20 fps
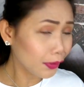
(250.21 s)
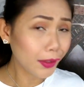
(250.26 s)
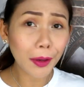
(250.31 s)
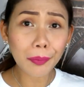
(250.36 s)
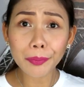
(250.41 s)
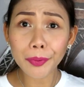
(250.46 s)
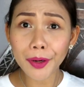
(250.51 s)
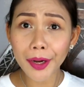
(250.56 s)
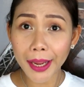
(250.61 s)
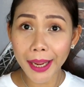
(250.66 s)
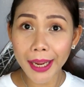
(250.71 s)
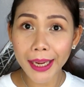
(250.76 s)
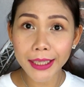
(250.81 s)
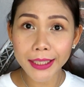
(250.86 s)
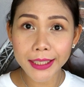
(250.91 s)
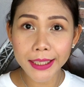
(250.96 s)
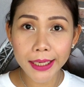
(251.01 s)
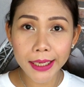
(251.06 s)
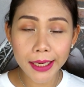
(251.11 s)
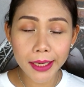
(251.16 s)
number
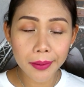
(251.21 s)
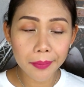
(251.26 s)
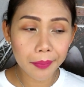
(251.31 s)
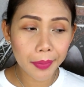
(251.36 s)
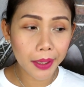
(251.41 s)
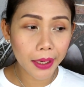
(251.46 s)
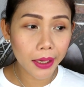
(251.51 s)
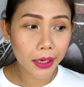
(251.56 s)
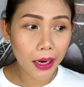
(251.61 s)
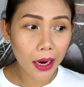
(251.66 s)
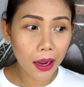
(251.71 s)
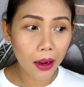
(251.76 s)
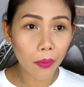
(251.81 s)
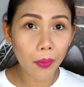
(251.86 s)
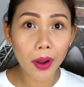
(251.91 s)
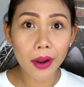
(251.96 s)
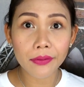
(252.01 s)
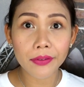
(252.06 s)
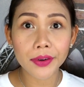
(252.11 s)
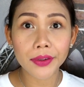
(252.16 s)
18 but
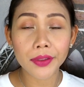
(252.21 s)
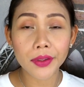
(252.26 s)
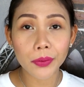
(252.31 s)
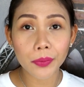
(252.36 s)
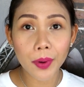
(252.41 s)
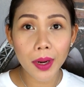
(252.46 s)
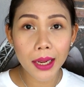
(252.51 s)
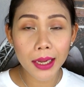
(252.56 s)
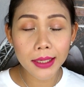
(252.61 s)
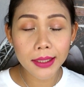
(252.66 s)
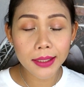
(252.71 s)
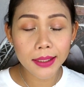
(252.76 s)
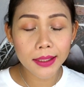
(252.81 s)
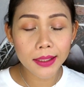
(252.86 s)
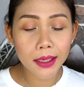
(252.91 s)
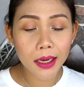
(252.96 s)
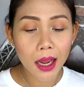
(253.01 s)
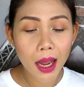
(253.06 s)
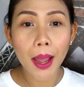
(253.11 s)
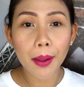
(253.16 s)
however the
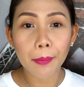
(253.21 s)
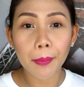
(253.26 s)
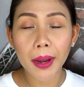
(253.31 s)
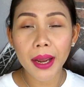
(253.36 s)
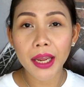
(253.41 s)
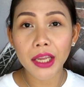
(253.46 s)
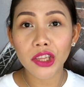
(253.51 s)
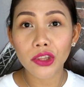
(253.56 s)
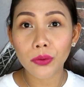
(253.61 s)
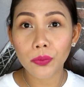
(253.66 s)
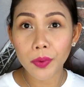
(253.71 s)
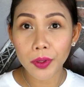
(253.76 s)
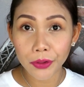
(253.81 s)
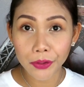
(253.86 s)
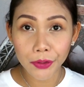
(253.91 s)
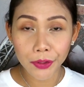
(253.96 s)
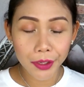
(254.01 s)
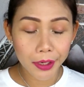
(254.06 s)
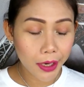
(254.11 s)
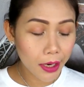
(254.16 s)
rest I might
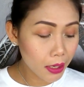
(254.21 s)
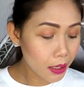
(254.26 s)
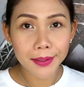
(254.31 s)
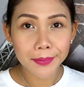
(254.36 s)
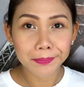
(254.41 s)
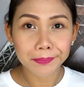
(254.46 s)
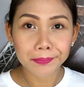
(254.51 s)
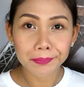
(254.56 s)
return it